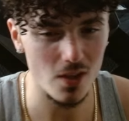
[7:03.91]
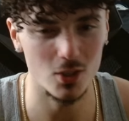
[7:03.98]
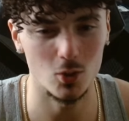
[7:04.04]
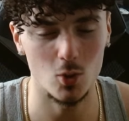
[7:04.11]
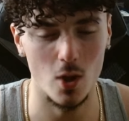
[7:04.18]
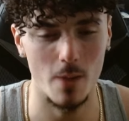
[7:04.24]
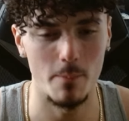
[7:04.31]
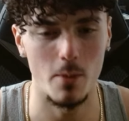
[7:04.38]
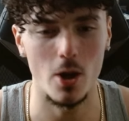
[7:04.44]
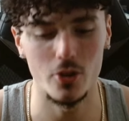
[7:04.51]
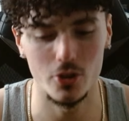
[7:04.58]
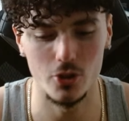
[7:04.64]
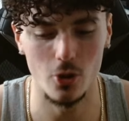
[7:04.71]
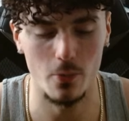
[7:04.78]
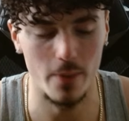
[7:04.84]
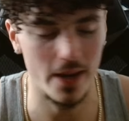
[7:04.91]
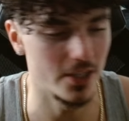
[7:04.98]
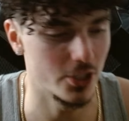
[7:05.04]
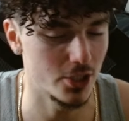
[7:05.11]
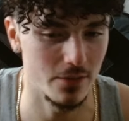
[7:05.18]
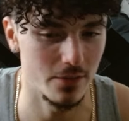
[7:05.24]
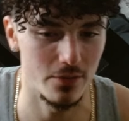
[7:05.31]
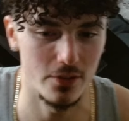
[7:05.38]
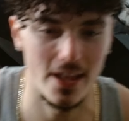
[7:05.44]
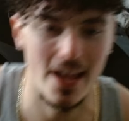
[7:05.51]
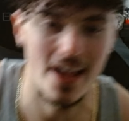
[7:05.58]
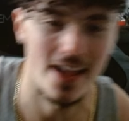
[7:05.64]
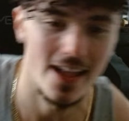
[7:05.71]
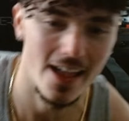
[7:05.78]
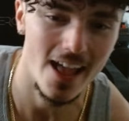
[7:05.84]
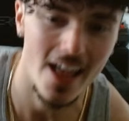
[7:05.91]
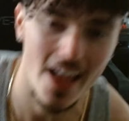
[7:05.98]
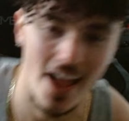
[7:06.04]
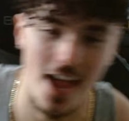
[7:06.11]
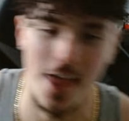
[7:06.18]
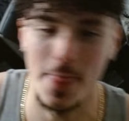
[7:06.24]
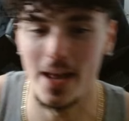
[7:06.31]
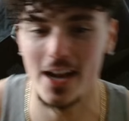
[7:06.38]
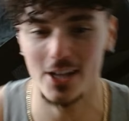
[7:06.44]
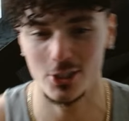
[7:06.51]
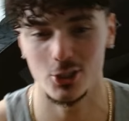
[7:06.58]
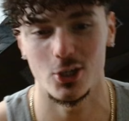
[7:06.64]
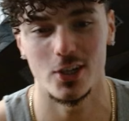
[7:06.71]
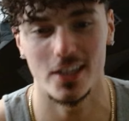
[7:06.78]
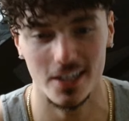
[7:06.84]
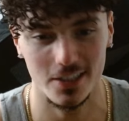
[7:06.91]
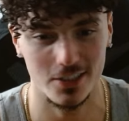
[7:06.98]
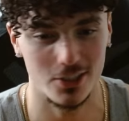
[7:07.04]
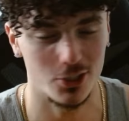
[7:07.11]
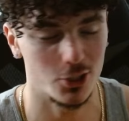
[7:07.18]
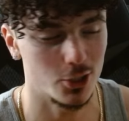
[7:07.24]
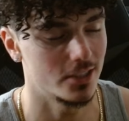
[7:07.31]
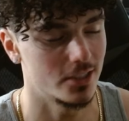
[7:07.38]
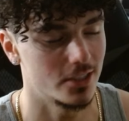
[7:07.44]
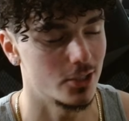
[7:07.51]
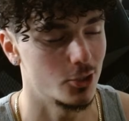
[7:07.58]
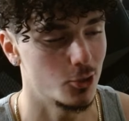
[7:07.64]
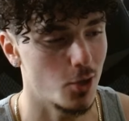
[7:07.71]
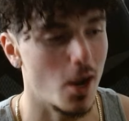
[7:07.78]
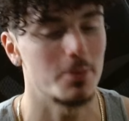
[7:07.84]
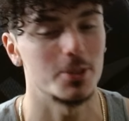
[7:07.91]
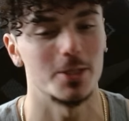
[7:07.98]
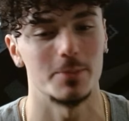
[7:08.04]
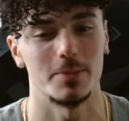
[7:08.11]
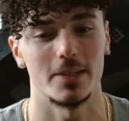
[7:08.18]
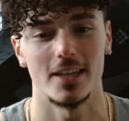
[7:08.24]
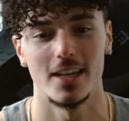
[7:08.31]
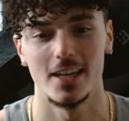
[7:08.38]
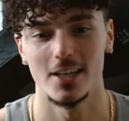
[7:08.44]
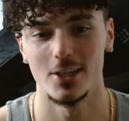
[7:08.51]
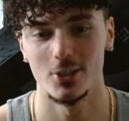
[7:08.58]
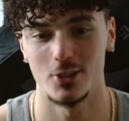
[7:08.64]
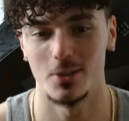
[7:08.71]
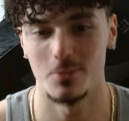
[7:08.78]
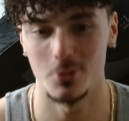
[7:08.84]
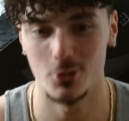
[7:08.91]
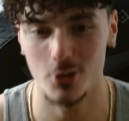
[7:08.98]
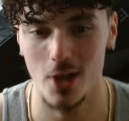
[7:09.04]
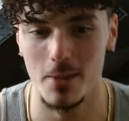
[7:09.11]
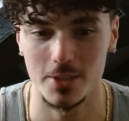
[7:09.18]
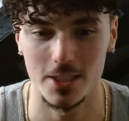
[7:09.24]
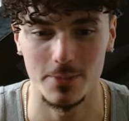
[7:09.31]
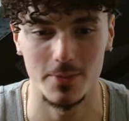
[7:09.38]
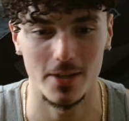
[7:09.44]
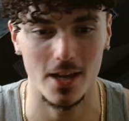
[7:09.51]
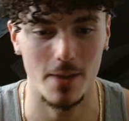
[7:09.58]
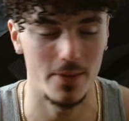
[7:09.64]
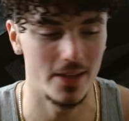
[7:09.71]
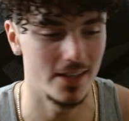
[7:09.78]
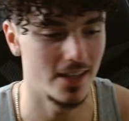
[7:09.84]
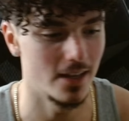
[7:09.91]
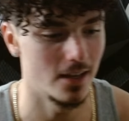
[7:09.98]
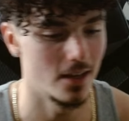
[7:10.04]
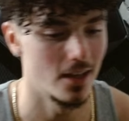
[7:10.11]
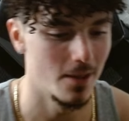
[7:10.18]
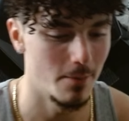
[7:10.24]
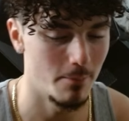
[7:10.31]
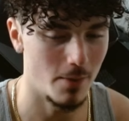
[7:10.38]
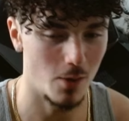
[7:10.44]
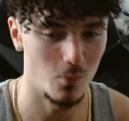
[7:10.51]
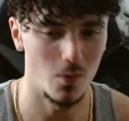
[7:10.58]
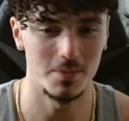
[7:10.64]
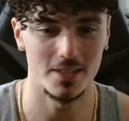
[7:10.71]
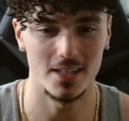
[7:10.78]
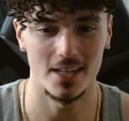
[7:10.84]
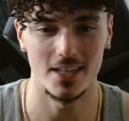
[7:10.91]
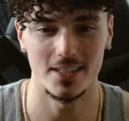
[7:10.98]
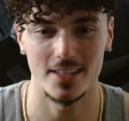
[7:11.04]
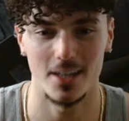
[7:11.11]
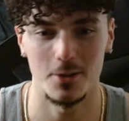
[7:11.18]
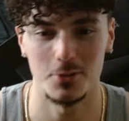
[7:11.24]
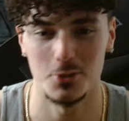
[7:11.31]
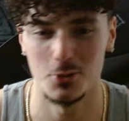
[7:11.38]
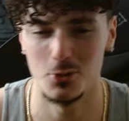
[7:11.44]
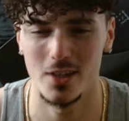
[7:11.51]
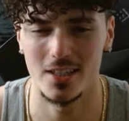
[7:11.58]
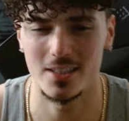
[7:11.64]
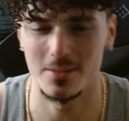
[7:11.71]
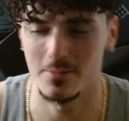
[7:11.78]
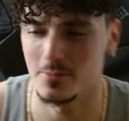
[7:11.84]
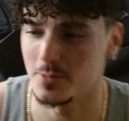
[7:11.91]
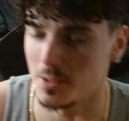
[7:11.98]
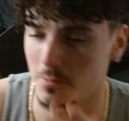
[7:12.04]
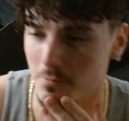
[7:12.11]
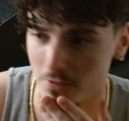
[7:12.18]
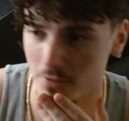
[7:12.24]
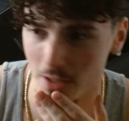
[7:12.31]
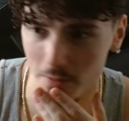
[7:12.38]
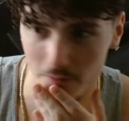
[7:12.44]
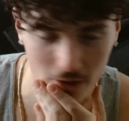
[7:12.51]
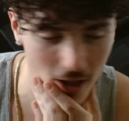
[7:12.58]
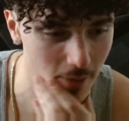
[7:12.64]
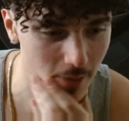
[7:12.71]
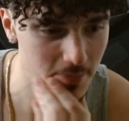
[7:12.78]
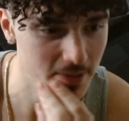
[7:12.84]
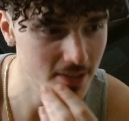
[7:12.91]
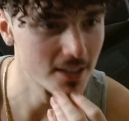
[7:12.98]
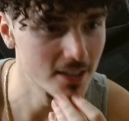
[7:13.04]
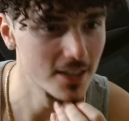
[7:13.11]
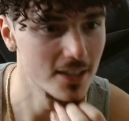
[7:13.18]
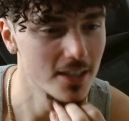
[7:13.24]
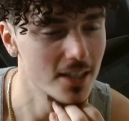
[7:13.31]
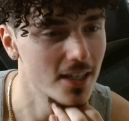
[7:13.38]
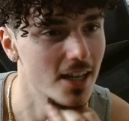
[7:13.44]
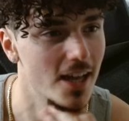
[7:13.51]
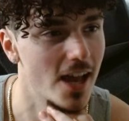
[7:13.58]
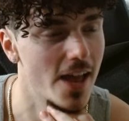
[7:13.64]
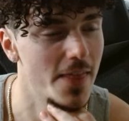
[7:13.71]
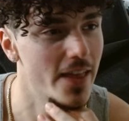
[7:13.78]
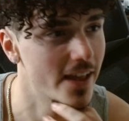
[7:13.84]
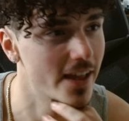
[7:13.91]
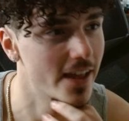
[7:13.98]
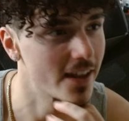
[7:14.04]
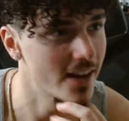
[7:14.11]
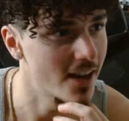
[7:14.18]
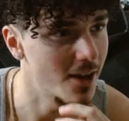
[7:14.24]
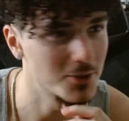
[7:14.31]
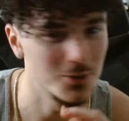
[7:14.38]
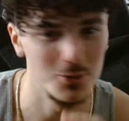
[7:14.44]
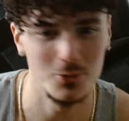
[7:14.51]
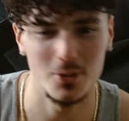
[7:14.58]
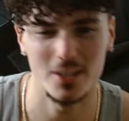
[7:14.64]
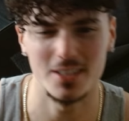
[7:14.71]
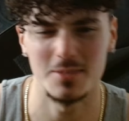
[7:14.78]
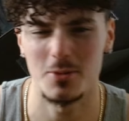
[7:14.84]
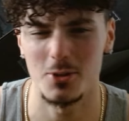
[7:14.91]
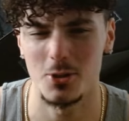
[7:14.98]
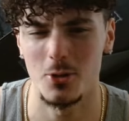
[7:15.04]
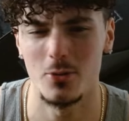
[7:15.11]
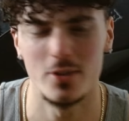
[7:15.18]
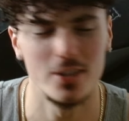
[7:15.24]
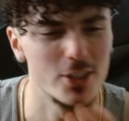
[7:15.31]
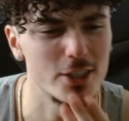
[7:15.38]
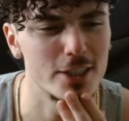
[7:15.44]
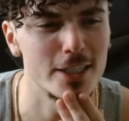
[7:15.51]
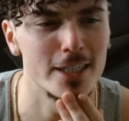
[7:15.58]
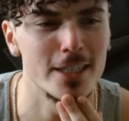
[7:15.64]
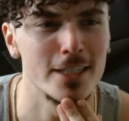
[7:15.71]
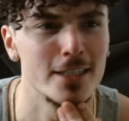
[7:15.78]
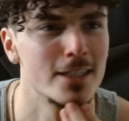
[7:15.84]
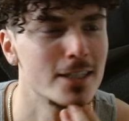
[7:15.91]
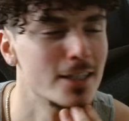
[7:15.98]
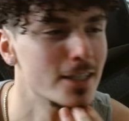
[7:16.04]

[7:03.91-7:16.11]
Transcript: So I bought the domain and shit for that, and then I started getting into sh- into drop shipping. So with drop shipping, I made the, my websites. I was gonna do like some some flip flops, and then I was gonna do like some clothing shit,